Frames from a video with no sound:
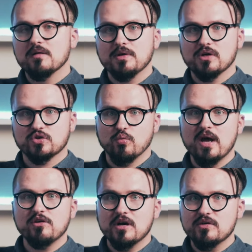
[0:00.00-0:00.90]
because
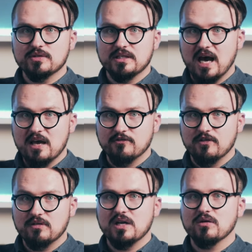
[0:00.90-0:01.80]
when you are using
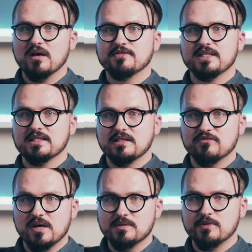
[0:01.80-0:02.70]
iPhone and you have 60
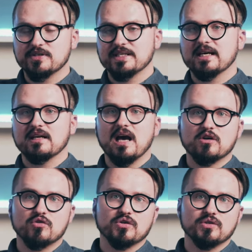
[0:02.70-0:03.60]
frames per second
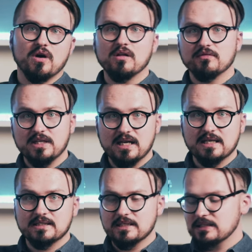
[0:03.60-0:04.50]
across all of the
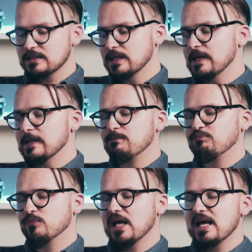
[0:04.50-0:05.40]
lenses,
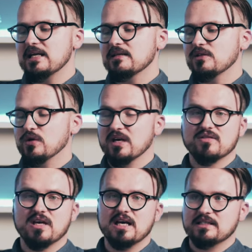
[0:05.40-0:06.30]
then you
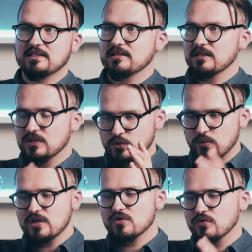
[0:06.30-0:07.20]
can just
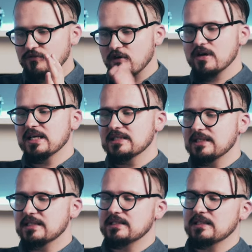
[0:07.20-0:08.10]
switch to 4K
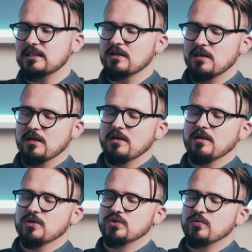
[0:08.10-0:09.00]
60,
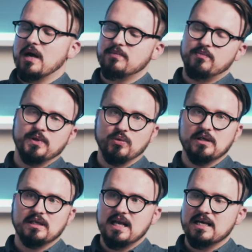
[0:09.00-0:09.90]
swap
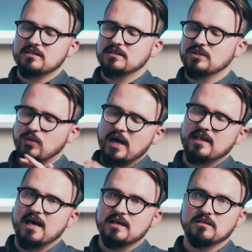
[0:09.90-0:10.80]
between the lenses, wide
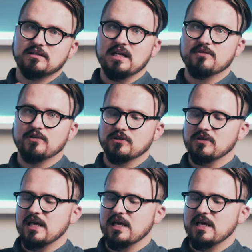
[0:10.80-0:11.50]
angle telephoto